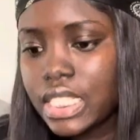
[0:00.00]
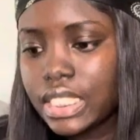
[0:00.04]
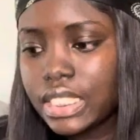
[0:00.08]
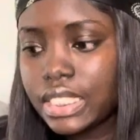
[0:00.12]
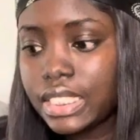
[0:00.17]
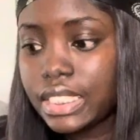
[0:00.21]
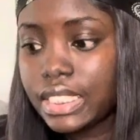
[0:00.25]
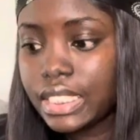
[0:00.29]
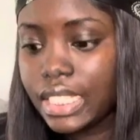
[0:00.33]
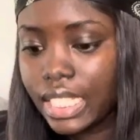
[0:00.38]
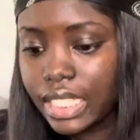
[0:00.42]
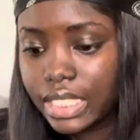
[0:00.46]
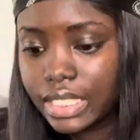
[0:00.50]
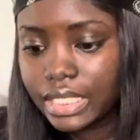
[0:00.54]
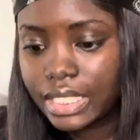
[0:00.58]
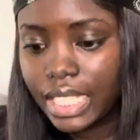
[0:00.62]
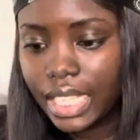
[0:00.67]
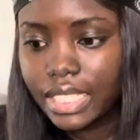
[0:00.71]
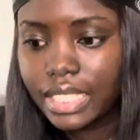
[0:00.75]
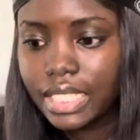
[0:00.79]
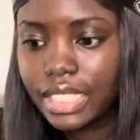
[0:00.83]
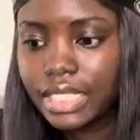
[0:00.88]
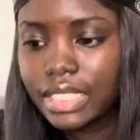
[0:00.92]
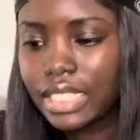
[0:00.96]
Yes,
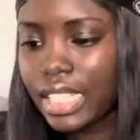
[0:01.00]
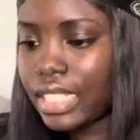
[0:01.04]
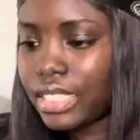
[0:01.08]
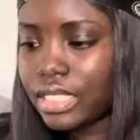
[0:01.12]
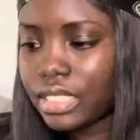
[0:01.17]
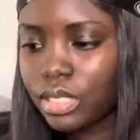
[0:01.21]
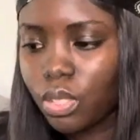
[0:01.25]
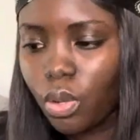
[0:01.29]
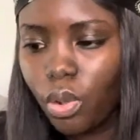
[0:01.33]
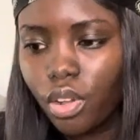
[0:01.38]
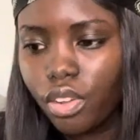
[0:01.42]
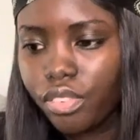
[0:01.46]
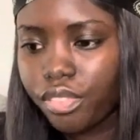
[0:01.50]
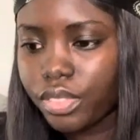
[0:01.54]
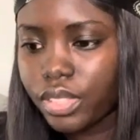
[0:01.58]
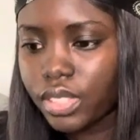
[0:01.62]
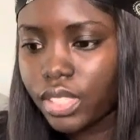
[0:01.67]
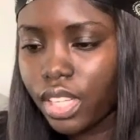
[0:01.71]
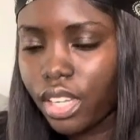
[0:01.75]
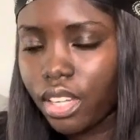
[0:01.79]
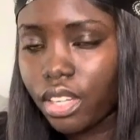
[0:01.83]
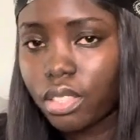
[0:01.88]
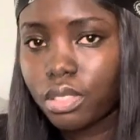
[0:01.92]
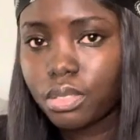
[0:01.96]
I think that's all for
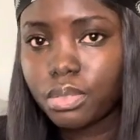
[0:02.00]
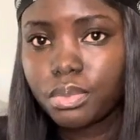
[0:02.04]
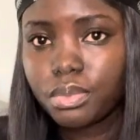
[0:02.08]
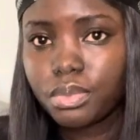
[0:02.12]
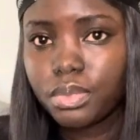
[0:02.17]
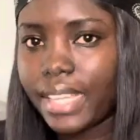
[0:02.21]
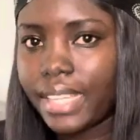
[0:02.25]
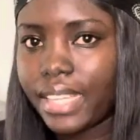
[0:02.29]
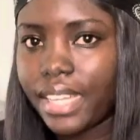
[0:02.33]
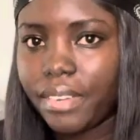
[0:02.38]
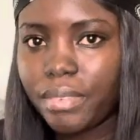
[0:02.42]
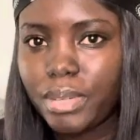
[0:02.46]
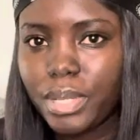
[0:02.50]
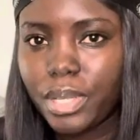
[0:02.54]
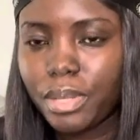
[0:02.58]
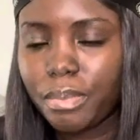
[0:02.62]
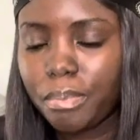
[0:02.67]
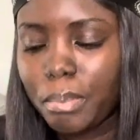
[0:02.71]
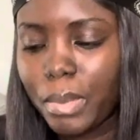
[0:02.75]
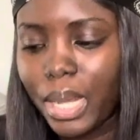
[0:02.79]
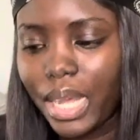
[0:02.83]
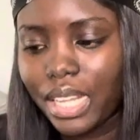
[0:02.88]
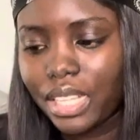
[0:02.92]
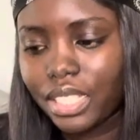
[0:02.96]
now. My
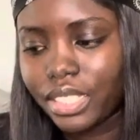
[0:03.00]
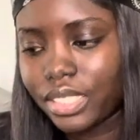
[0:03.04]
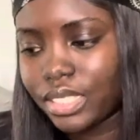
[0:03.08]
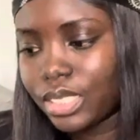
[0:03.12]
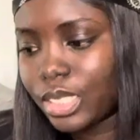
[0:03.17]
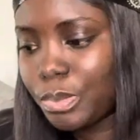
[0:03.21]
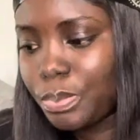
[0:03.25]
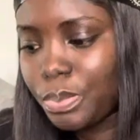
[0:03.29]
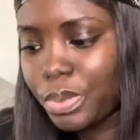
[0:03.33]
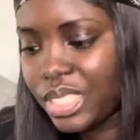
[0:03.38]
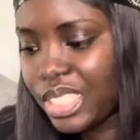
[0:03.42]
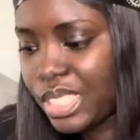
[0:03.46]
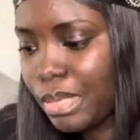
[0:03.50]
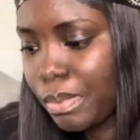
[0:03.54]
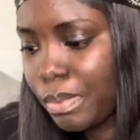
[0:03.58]
carry-on bag is pretty